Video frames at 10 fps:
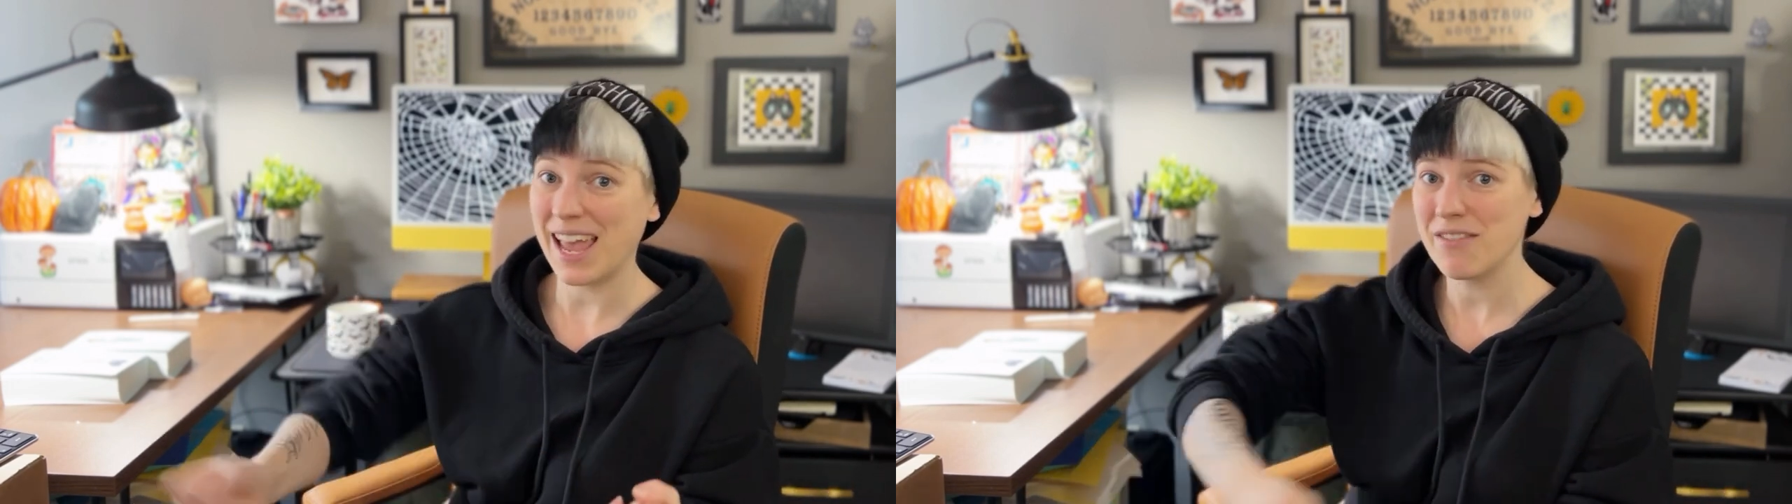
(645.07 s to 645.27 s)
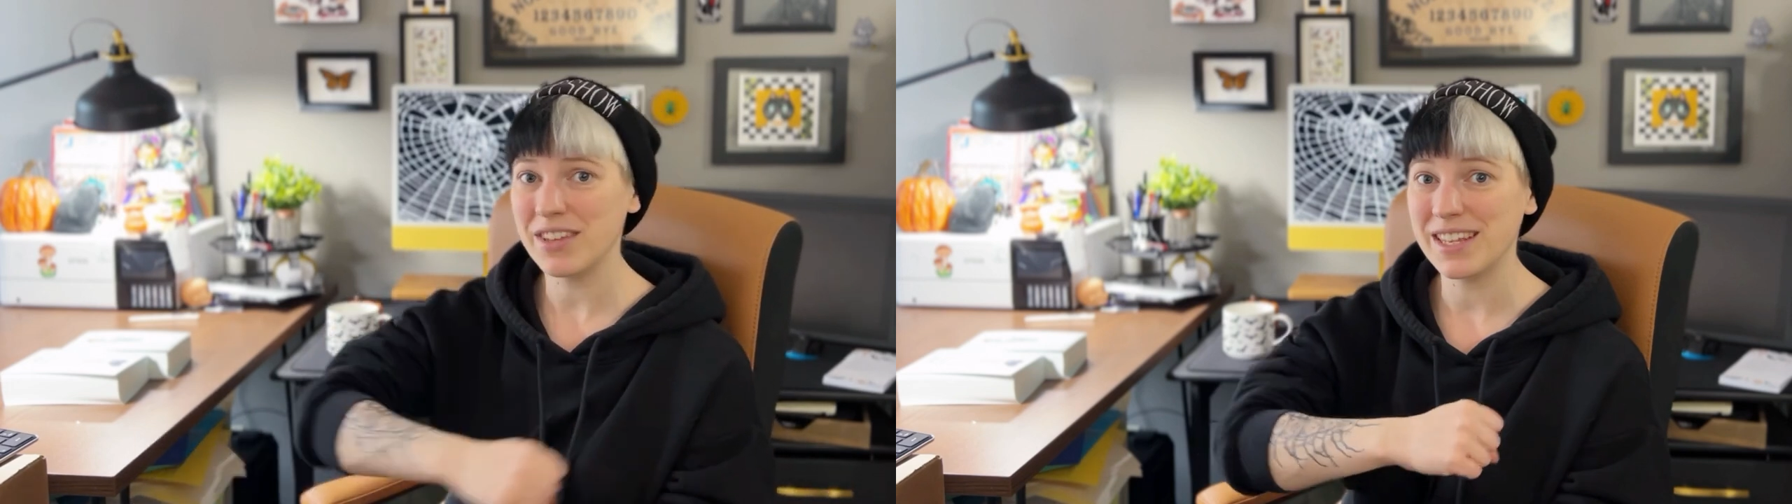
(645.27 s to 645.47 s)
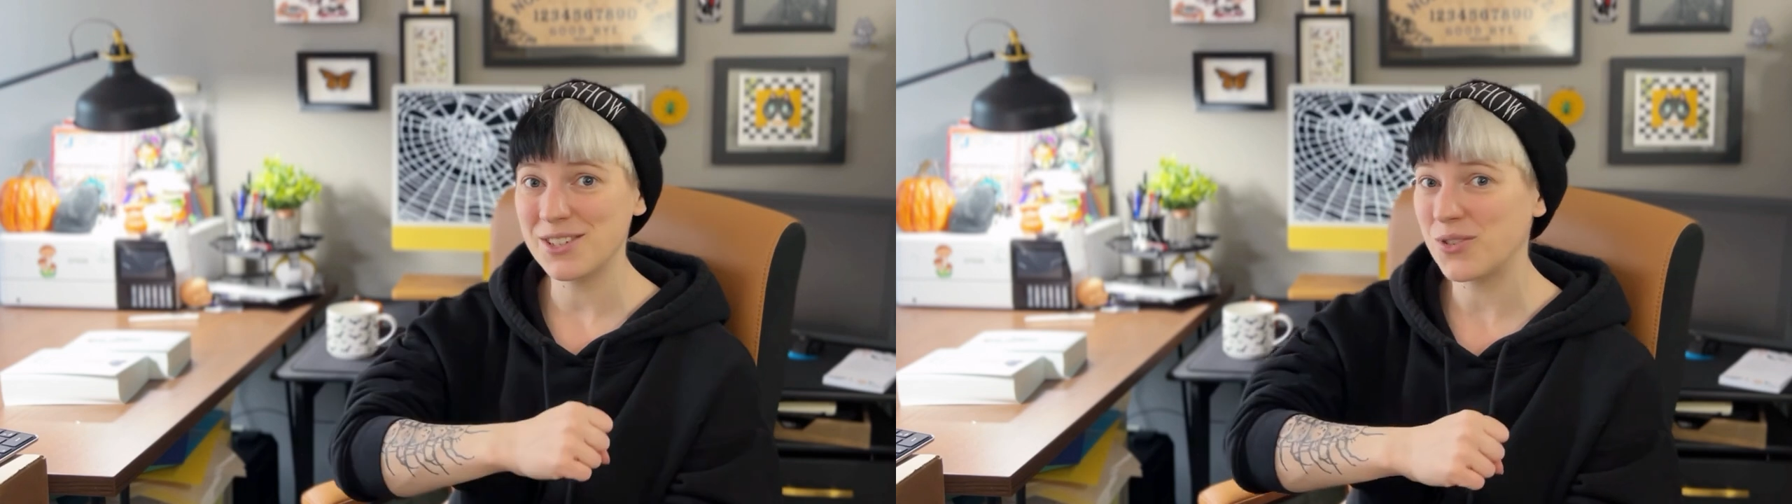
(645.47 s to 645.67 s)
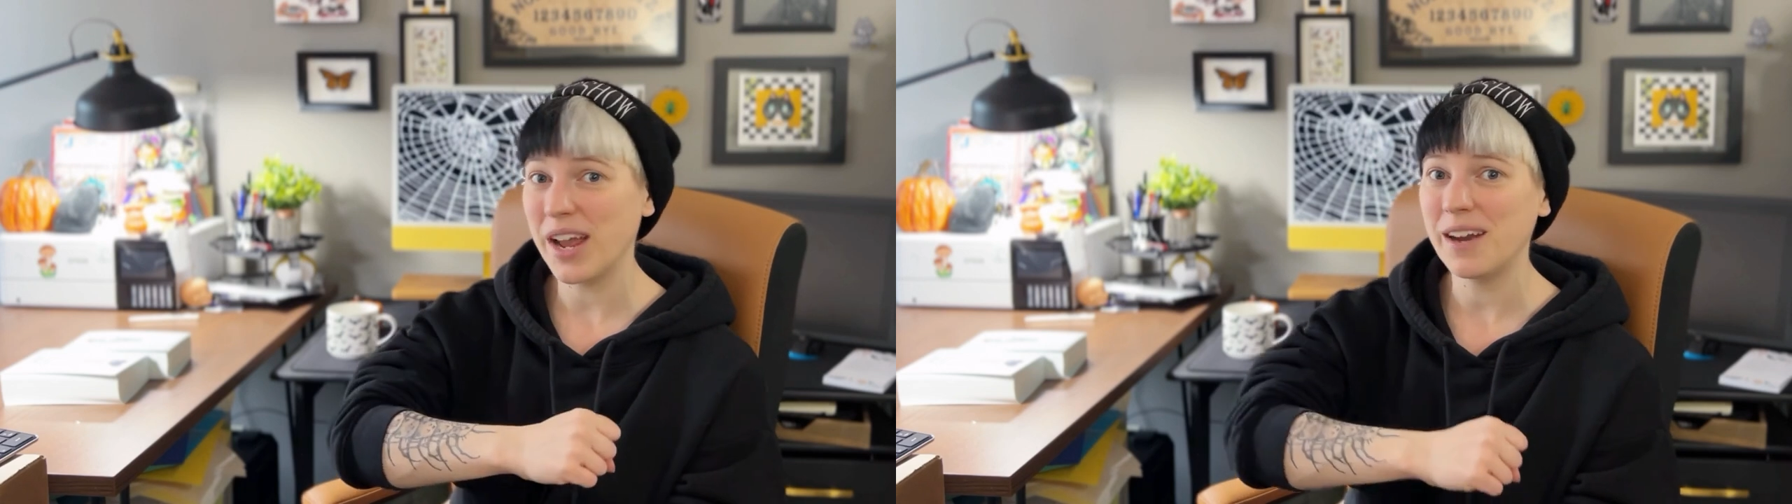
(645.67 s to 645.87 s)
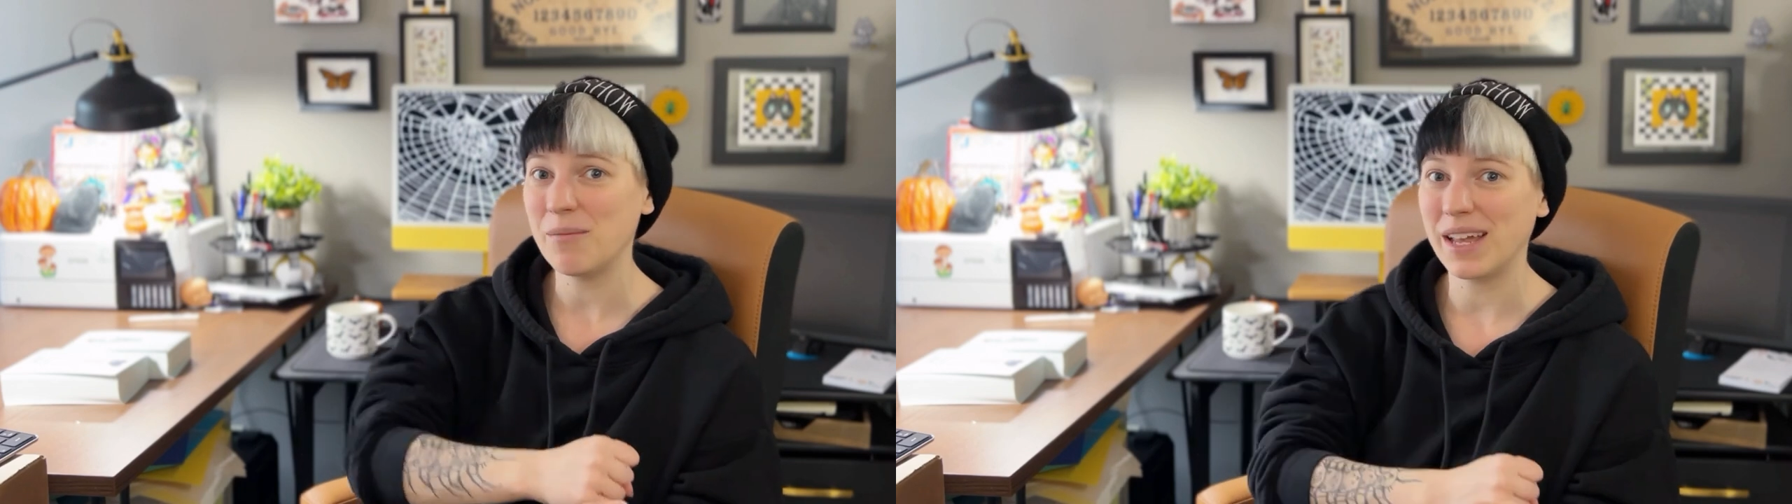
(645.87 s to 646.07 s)
everything's great
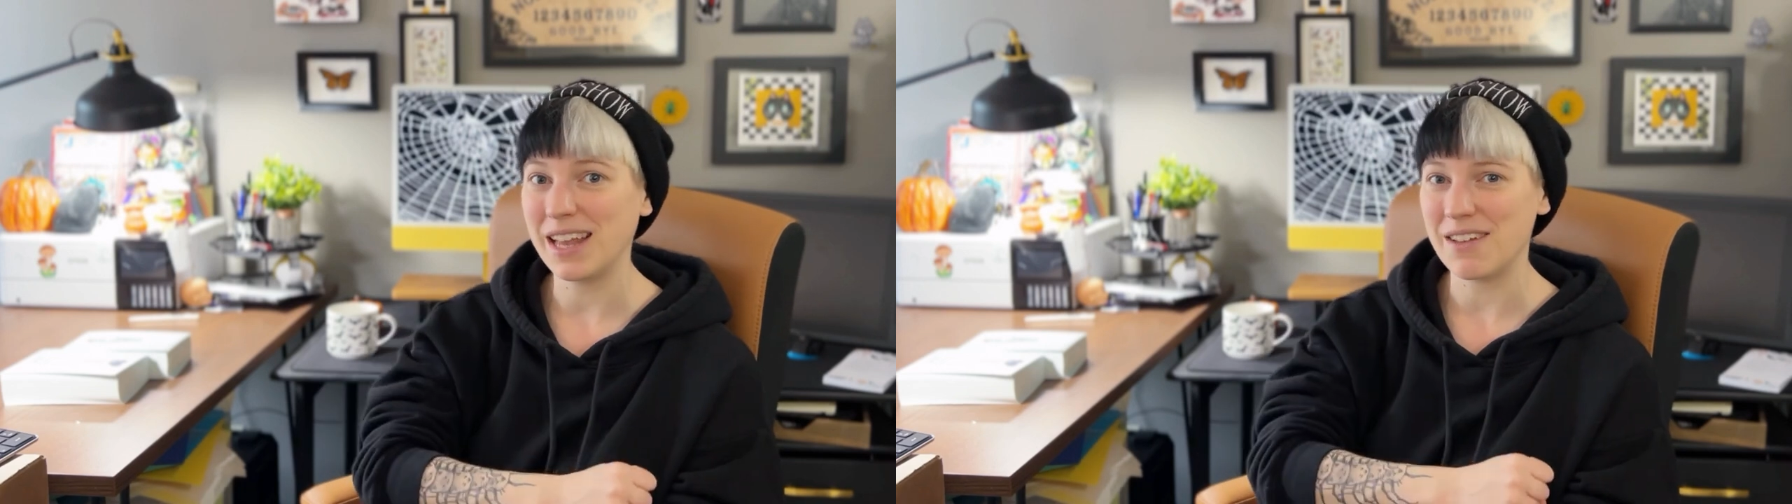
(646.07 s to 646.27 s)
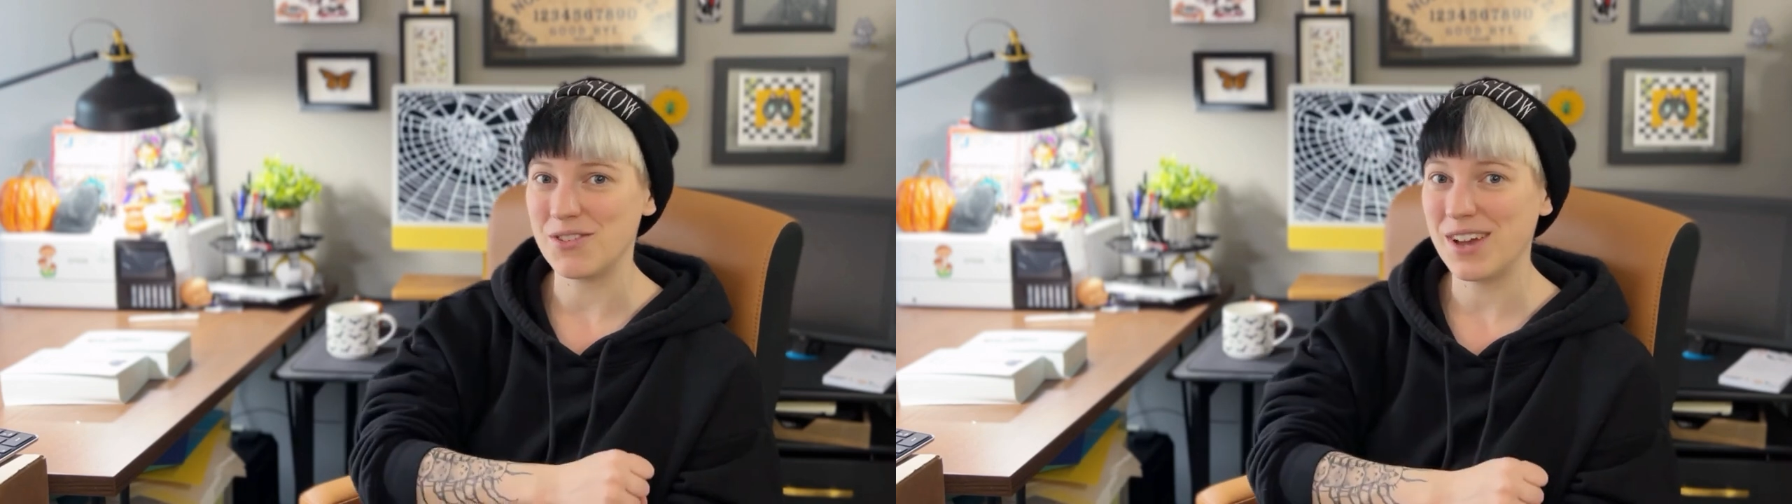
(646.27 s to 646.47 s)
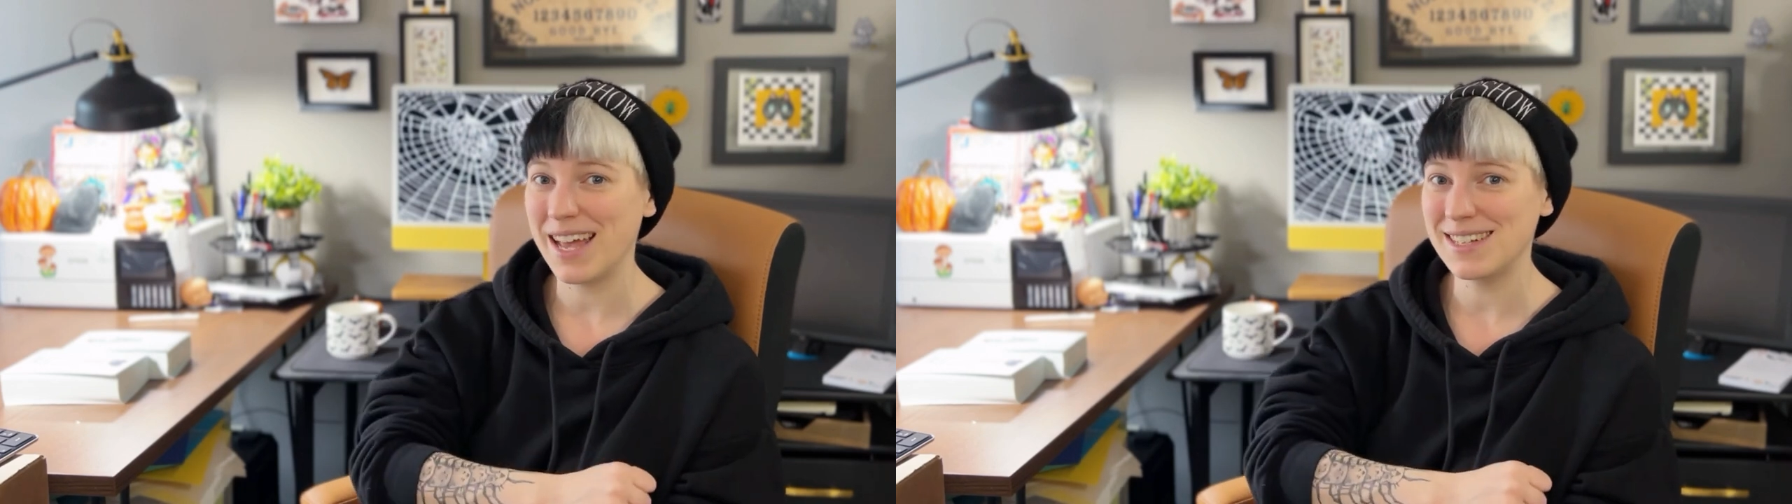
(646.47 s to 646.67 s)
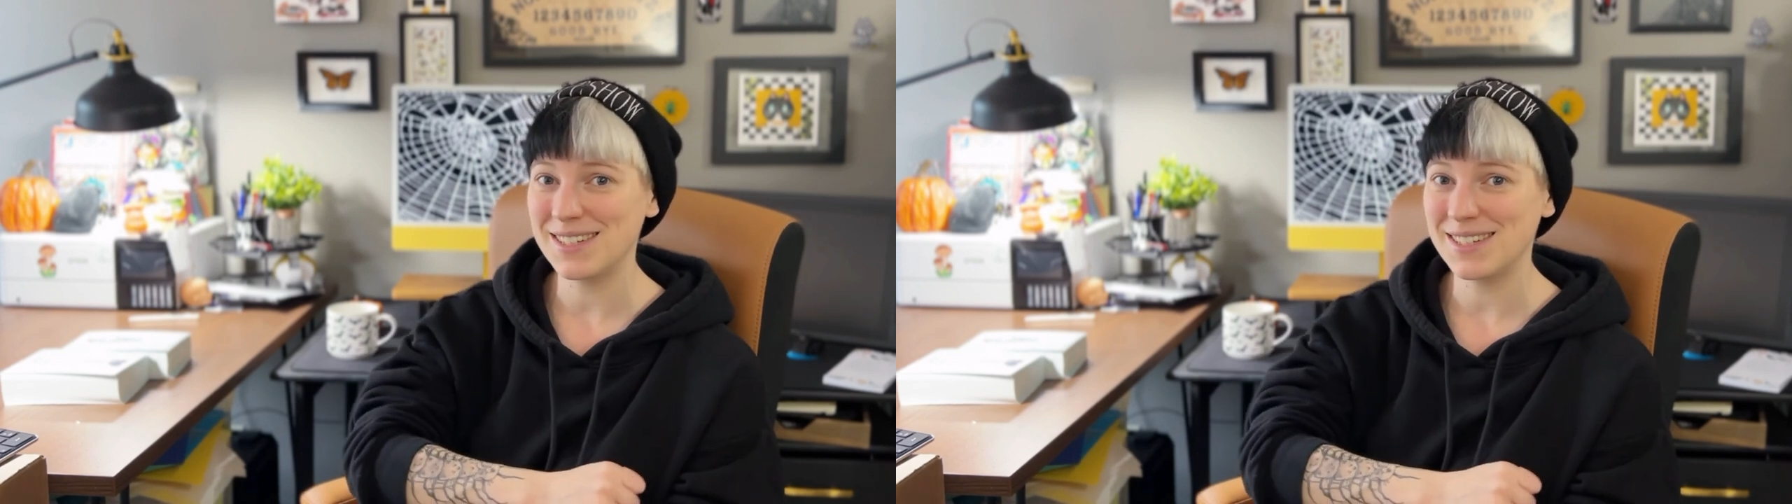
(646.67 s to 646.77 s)
in my life, you guys,